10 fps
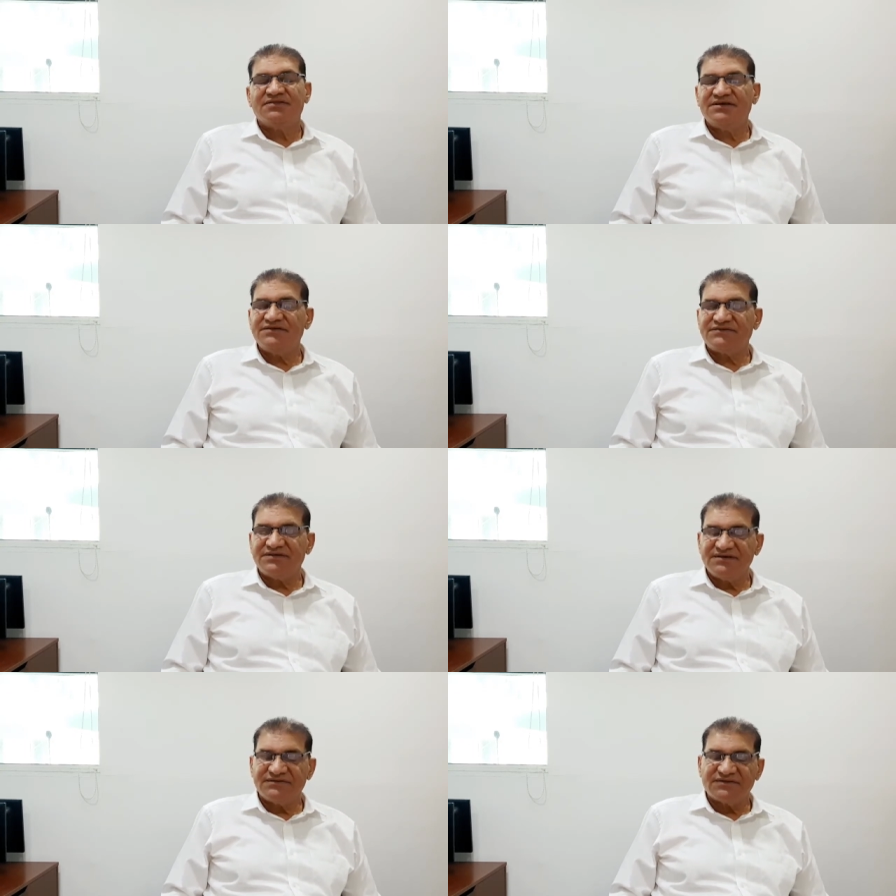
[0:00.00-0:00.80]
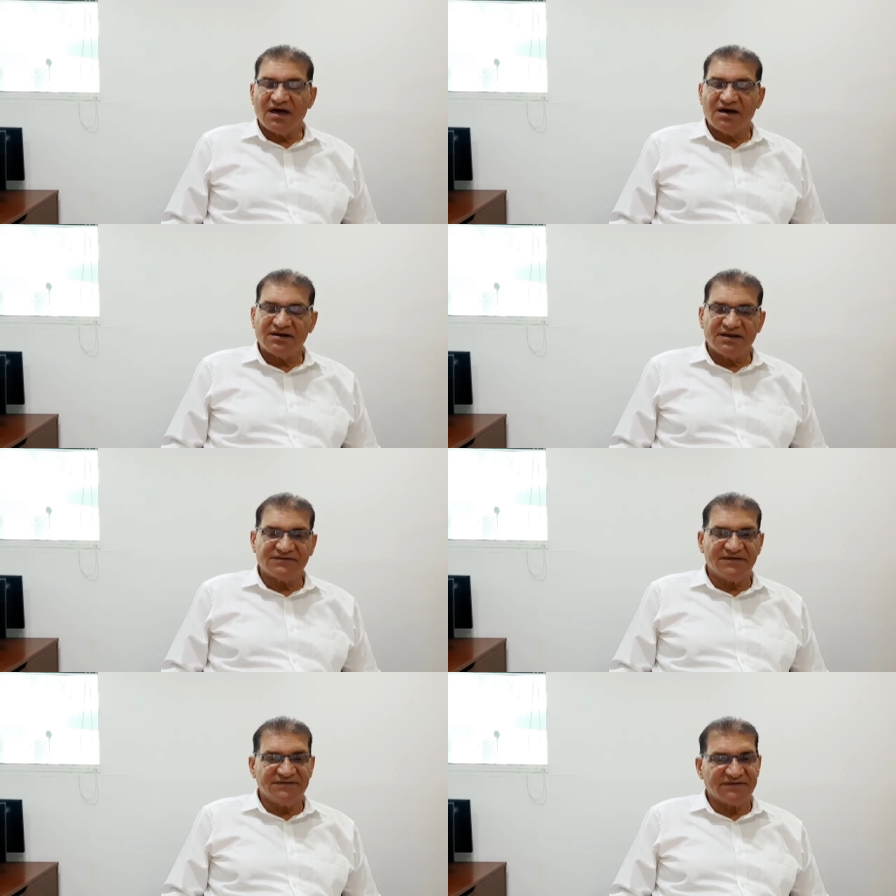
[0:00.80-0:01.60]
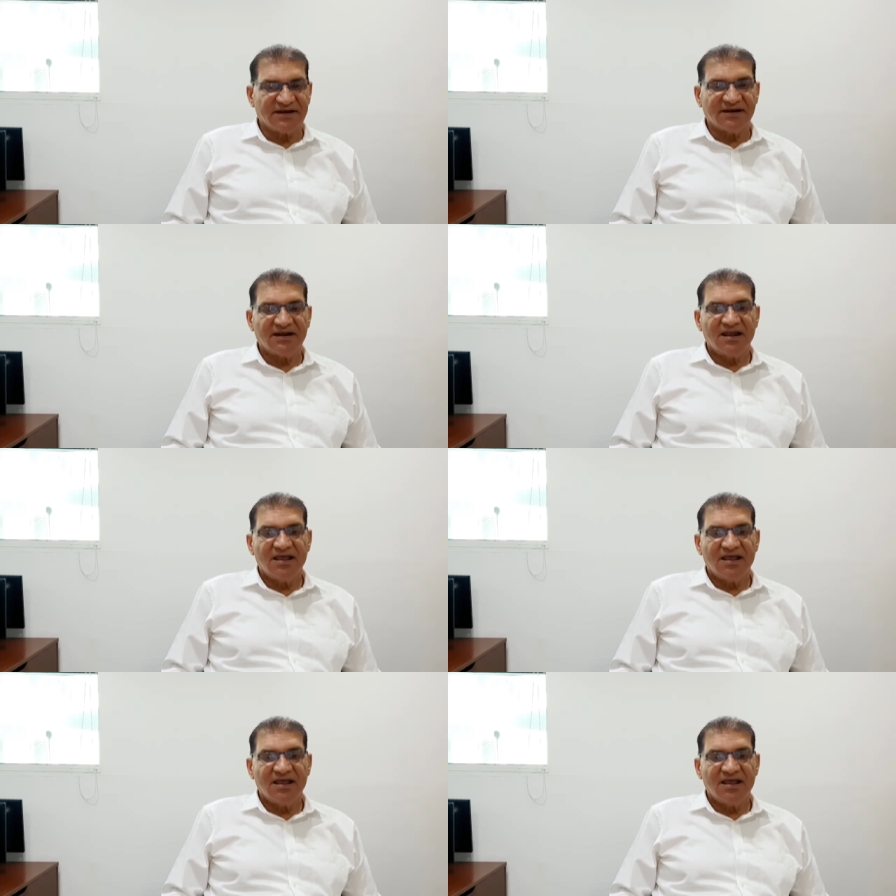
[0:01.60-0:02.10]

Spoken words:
These things are essential